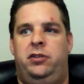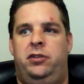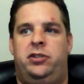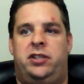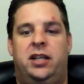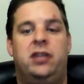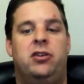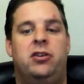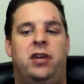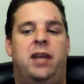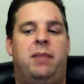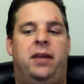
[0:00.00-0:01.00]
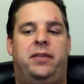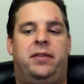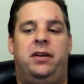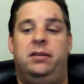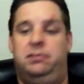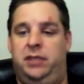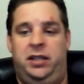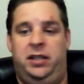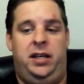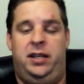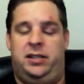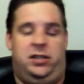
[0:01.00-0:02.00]
just getting your name out there,
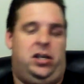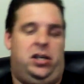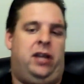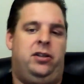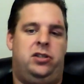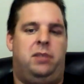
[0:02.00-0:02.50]
it's a challenge.